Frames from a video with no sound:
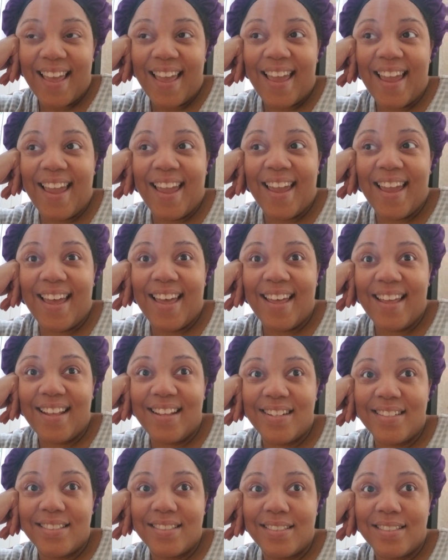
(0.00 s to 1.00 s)

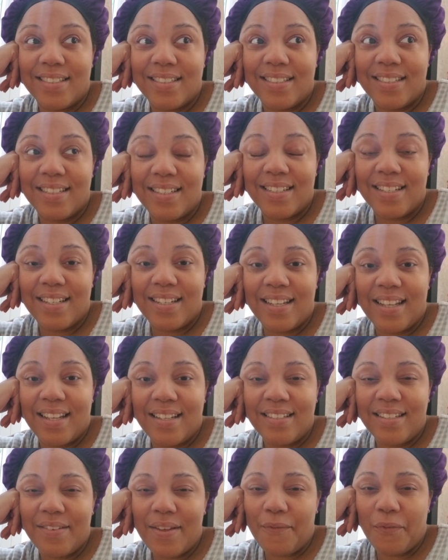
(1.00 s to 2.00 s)
And
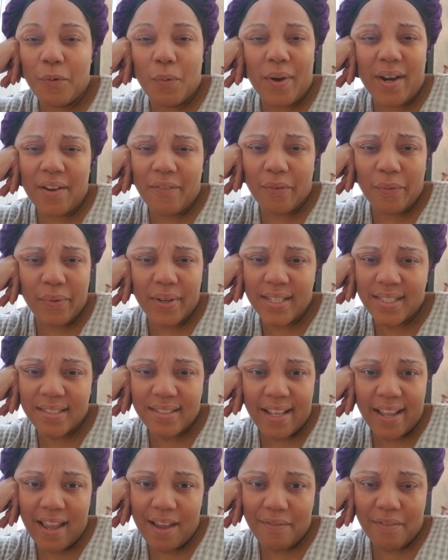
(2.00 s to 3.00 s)
for whatever
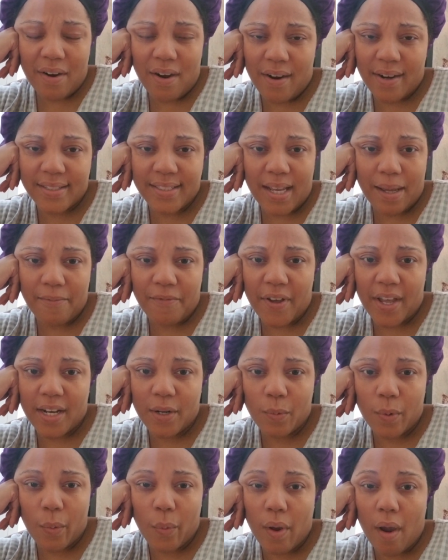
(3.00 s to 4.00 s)
reason, they have a hard time
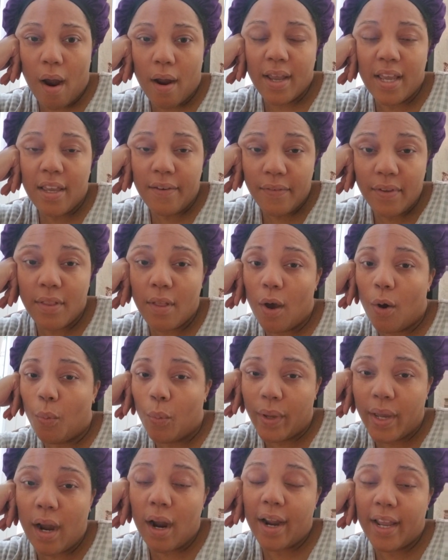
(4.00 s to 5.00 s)
finding where we are, even though
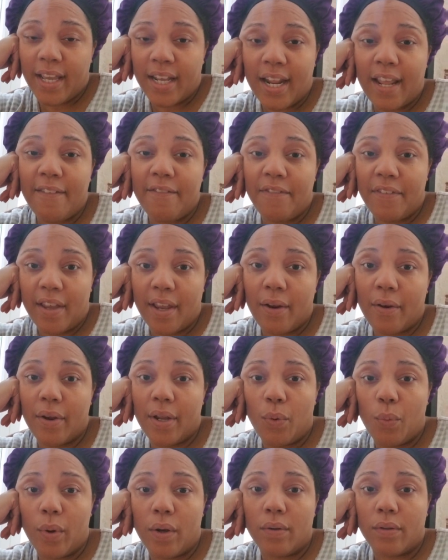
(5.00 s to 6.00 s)
we are in a
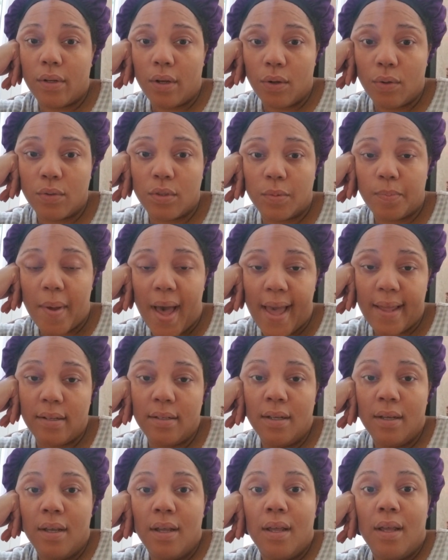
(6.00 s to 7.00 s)
very well-known spot.
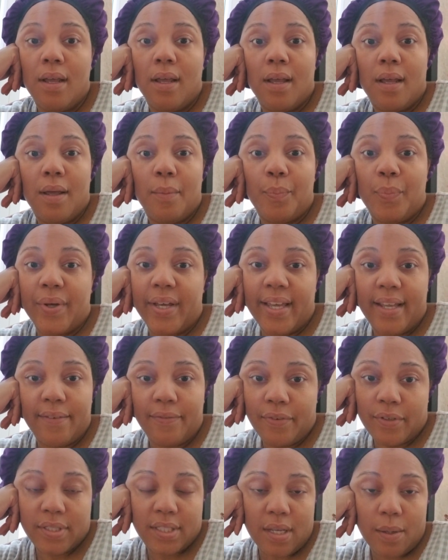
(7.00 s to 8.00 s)
But
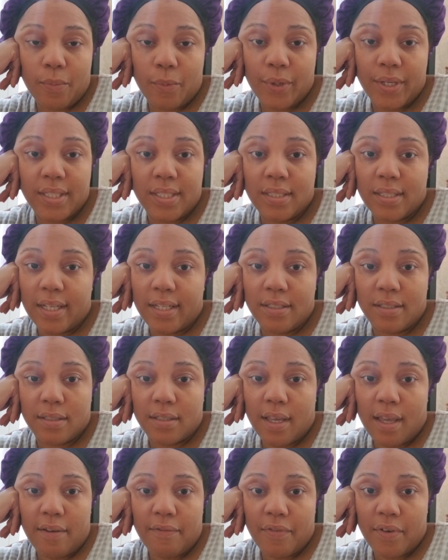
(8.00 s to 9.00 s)
for some reason, they
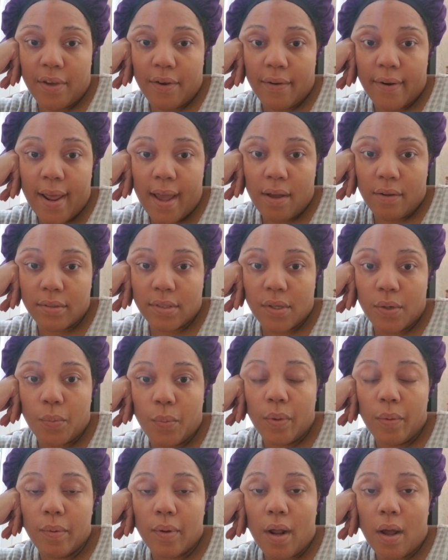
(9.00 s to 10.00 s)
just can't figure it out. So
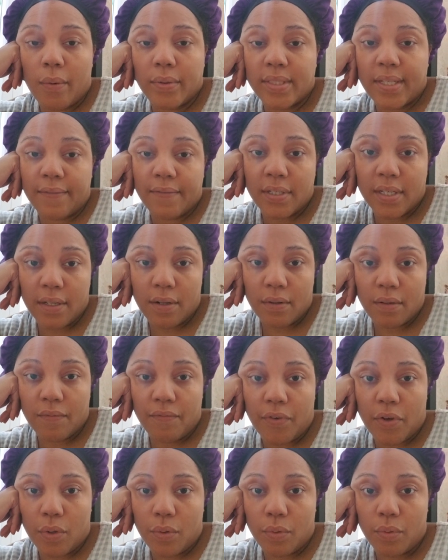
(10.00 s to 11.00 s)
we would always have to get on the
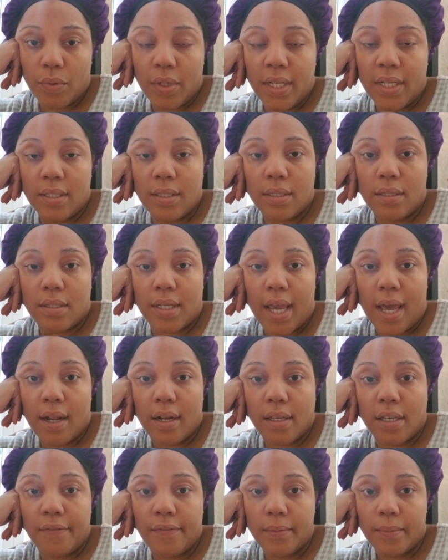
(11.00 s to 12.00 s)
phone and
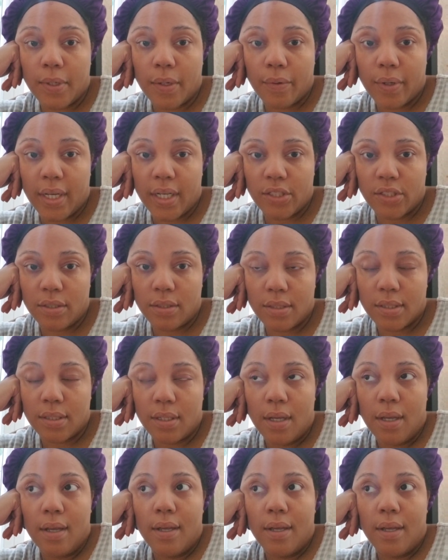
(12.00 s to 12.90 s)
kind of give them directions.